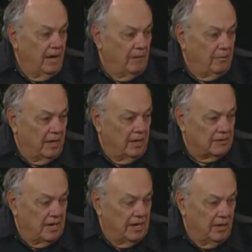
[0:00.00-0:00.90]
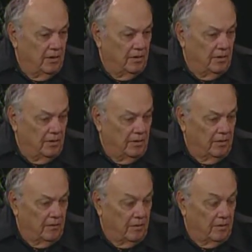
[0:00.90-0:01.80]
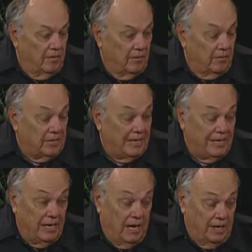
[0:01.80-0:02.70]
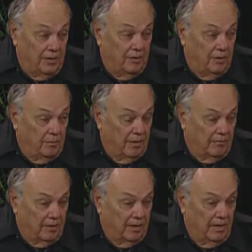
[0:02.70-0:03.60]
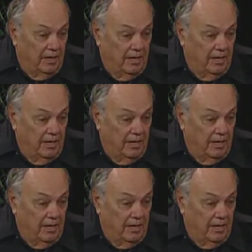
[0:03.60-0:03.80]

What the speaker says: because I know what they did not do at Beverly